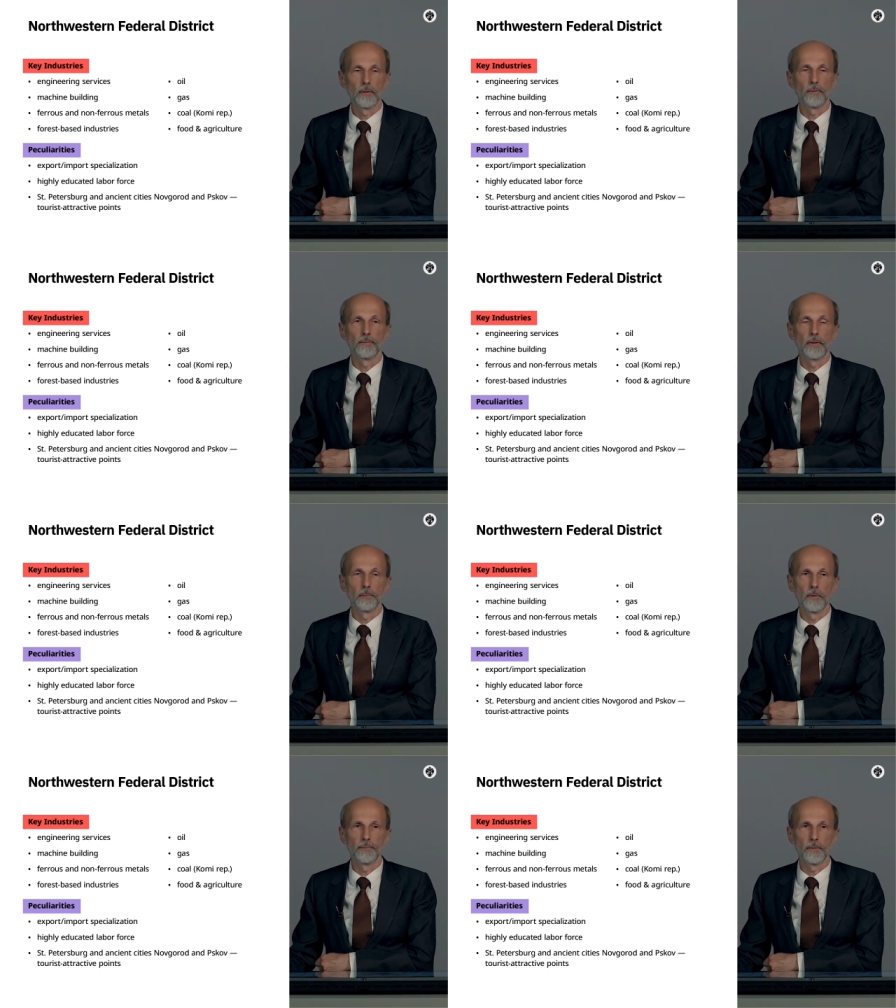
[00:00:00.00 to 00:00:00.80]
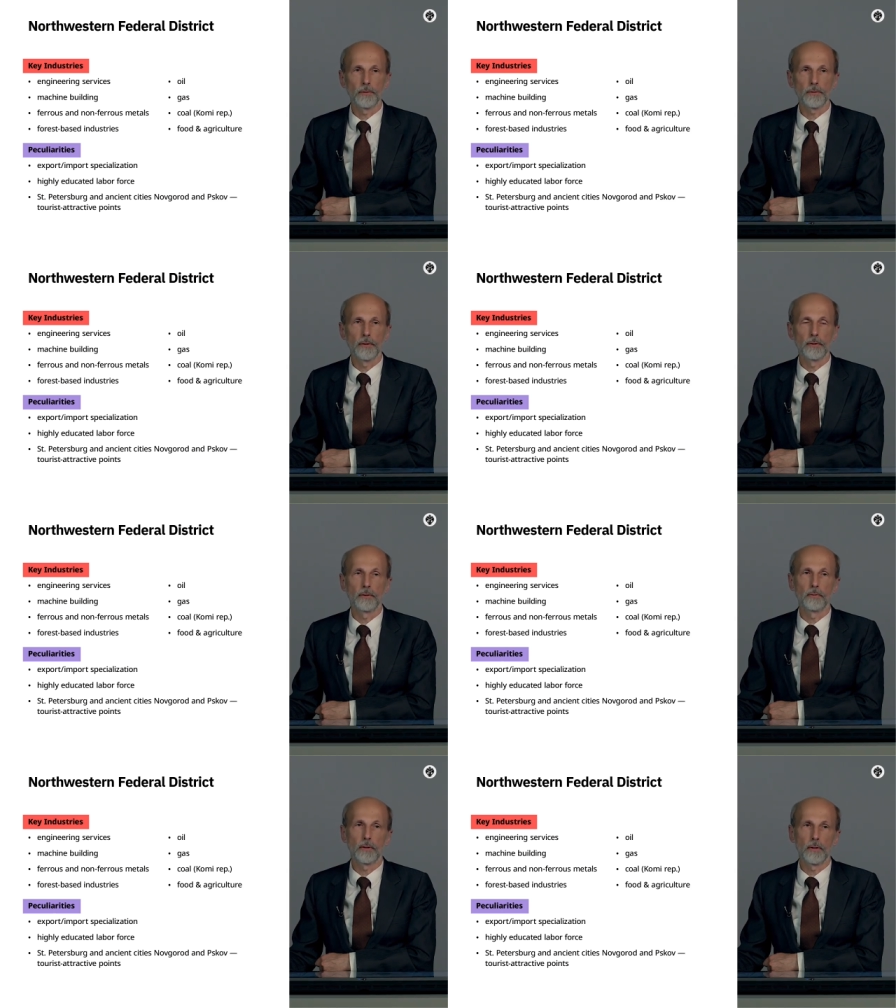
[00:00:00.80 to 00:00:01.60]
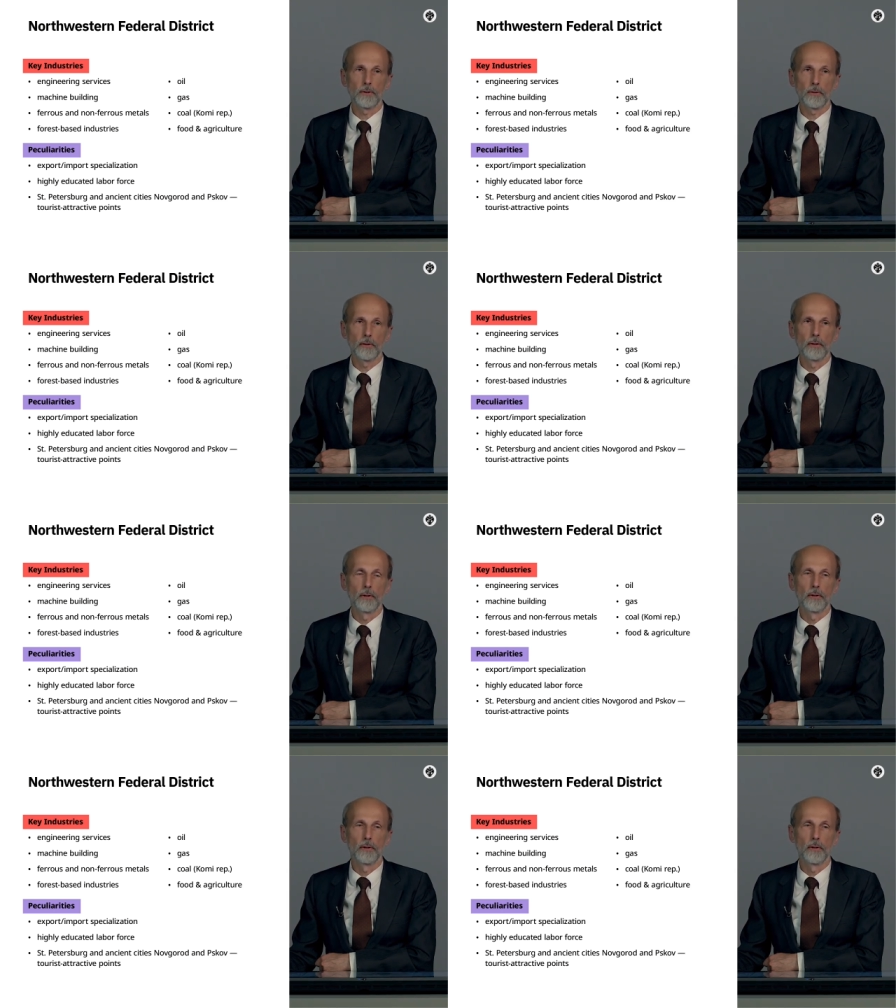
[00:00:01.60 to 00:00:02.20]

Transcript: of labor force and education